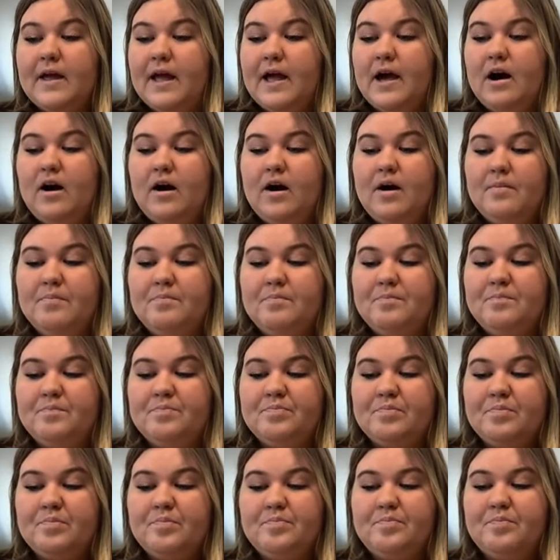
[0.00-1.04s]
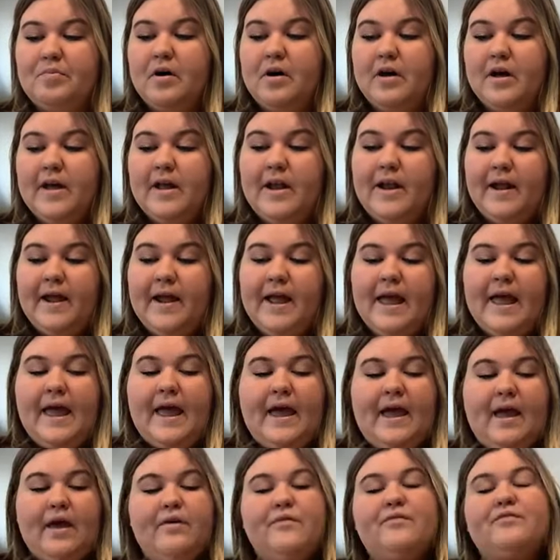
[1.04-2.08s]
but
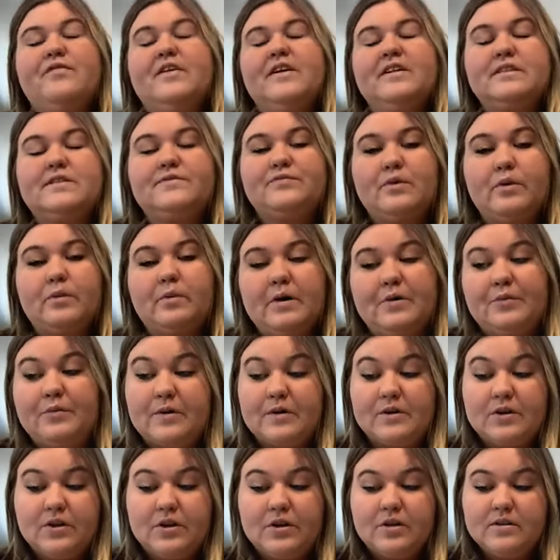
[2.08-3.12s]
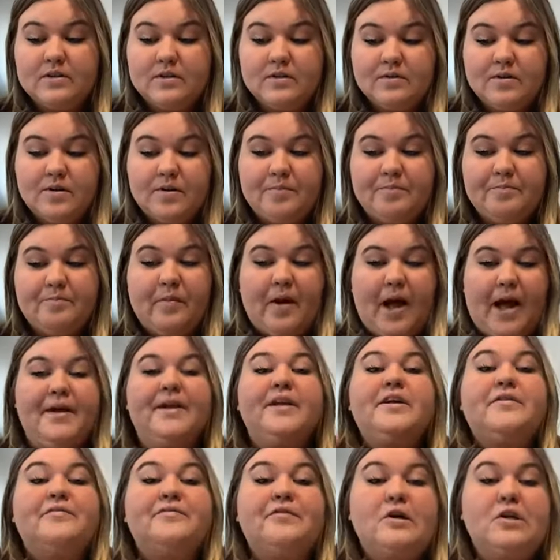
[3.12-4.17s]
it fits for my
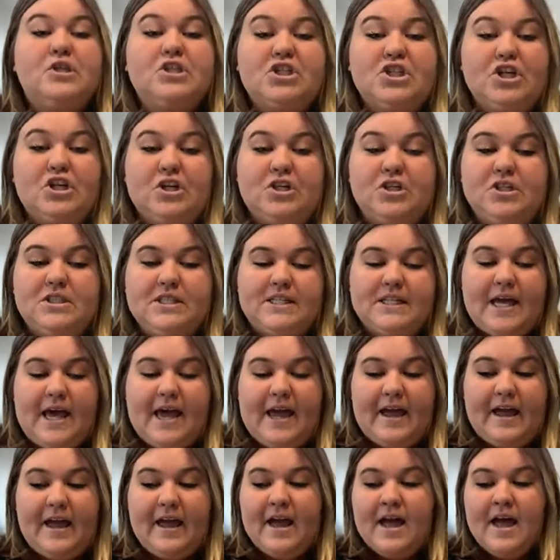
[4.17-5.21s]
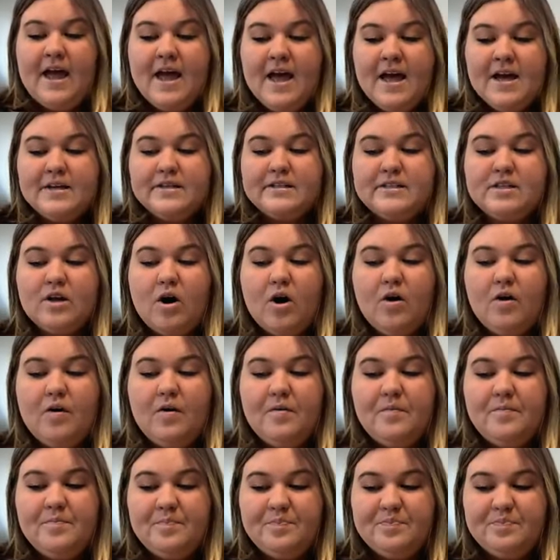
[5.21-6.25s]
devotional today.
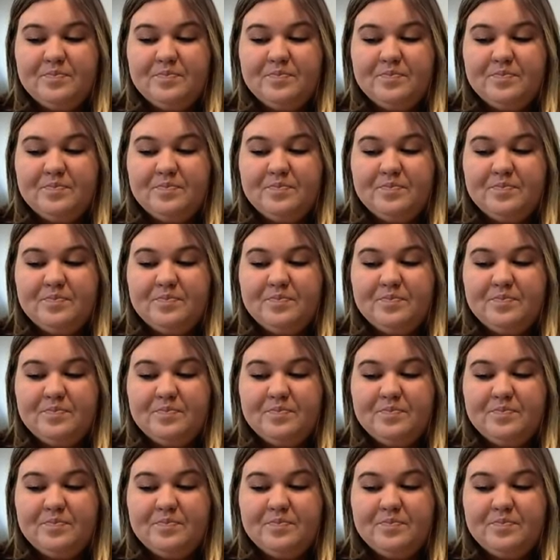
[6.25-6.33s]
So